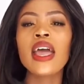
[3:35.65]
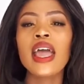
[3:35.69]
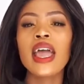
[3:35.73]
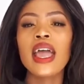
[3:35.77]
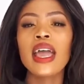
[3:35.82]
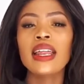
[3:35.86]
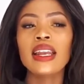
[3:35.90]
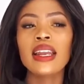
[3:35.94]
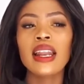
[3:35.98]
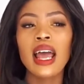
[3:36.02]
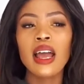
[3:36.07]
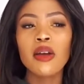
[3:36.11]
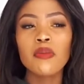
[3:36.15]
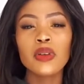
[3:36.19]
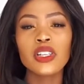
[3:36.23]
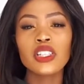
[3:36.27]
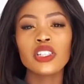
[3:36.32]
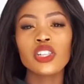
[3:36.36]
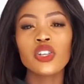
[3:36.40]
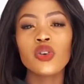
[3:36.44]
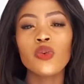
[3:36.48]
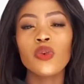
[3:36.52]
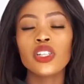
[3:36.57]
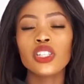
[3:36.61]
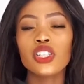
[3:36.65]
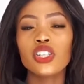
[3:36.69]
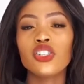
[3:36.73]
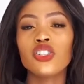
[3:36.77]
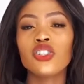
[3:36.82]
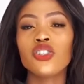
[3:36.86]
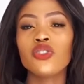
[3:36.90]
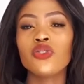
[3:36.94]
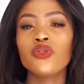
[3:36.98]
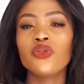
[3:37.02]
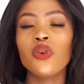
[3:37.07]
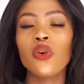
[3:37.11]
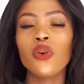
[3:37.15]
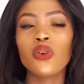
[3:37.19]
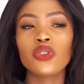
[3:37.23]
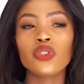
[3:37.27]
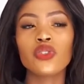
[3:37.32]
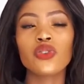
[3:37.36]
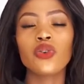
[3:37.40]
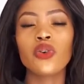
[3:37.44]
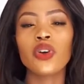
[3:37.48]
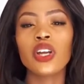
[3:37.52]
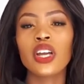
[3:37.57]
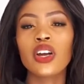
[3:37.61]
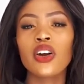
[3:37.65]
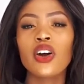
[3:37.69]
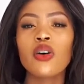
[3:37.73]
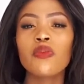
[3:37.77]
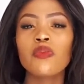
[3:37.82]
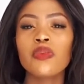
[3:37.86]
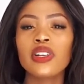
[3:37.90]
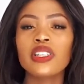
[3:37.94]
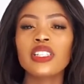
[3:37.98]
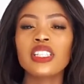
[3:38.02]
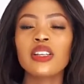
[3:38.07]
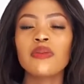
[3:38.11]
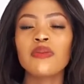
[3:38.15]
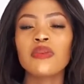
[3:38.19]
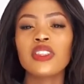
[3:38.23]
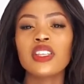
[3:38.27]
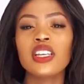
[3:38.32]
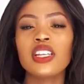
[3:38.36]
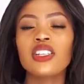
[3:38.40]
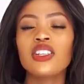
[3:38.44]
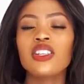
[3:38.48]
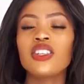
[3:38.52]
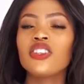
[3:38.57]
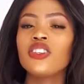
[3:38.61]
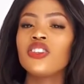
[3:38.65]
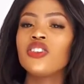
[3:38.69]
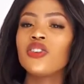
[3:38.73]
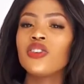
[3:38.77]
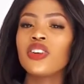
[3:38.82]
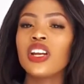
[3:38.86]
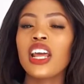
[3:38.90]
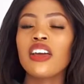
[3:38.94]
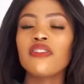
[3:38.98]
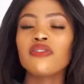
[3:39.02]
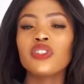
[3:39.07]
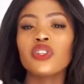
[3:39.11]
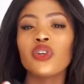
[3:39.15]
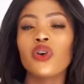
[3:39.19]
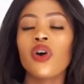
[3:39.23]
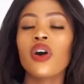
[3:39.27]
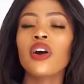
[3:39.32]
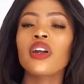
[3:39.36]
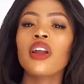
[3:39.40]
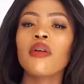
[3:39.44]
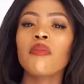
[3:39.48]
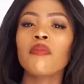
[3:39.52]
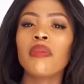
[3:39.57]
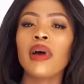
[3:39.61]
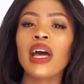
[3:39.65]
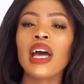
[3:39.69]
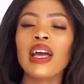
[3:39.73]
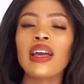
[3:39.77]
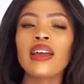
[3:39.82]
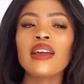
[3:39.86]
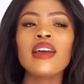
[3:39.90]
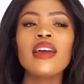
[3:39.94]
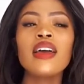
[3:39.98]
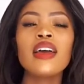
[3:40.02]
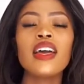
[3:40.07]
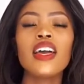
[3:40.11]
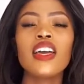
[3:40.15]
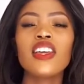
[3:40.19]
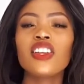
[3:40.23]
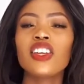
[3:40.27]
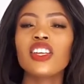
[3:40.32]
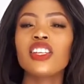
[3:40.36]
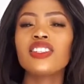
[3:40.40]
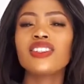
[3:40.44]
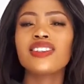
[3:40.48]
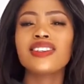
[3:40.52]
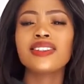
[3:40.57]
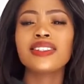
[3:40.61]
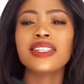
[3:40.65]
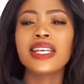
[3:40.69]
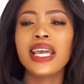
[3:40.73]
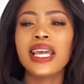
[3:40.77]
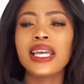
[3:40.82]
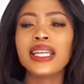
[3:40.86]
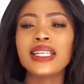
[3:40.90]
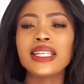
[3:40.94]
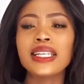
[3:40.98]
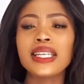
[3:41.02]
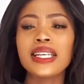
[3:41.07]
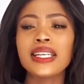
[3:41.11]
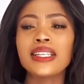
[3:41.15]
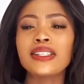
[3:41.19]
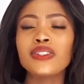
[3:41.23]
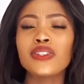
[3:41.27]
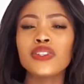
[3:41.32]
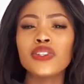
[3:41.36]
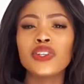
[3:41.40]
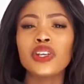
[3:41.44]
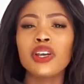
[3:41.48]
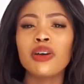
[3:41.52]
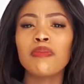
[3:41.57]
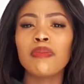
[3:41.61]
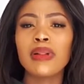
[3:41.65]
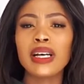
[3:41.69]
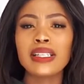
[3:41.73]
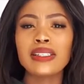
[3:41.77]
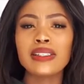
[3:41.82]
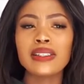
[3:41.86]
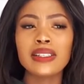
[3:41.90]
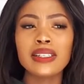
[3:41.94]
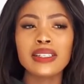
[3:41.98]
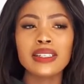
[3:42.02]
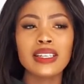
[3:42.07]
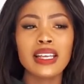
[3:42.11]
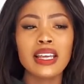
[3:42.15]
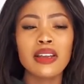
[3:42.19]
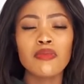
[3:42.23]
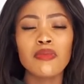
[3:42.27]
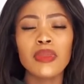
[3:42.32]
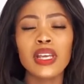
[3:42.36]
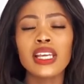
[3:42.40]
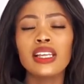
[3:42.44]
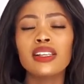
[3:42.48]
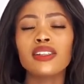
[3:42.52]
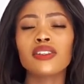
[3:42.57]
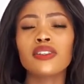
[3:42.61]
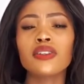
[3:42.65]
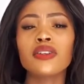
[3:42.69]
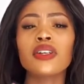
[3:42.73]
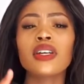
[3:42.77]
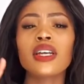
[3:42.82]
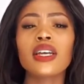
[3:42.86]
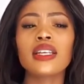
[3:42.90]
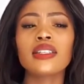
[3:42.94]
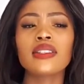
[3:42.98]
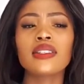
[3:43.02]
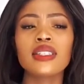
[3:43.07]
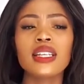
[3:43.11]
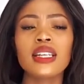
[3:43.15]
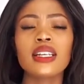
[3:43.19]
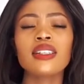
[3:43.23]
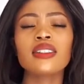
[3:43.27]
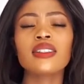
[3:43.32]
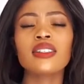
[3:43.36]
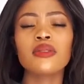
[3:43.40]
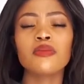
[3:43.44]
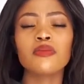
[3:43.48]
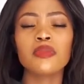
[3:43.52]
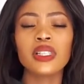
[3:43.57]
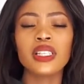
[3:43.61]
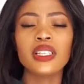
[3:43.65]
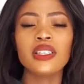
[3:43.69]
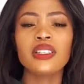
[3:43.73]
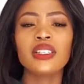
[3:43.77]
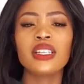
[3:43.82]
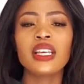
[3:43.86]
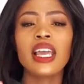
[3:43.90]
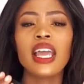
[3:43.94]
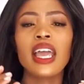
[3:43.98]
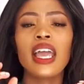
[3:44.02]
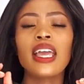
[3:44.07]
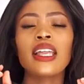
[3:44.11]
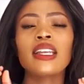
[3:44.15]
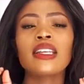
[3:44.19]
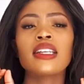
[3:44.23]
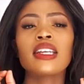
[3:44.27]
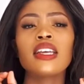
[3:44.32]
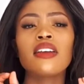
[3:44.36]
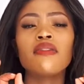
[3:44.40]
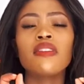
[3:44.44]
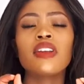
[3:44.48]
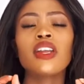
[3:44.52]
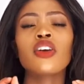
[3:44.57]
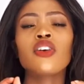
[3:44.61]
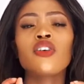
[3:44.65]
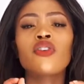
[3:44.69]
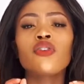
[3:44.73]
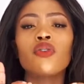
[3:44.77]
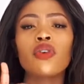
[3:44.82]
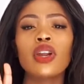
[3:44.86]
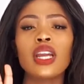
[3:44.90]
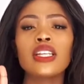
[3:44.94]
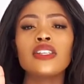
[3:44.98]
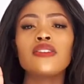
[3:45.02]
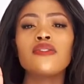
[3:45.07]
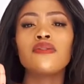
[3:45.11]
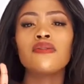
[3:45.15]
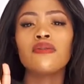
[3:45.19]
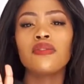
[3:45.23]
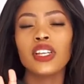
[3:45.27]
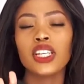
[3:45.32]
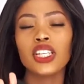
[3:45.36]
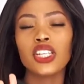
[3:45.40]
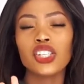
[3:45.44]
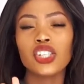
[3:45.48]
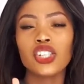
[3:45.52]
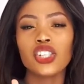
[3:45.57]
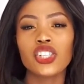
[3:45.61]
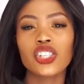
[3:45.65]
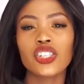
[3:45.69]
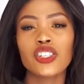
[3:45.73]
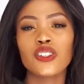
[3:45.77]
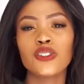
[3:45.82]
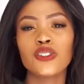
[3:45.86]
And I basically wanted to also incorporate something that you don't have to go out and buy, and you can just add into your basket and make it look aesthetically pleasing and give it a great finish.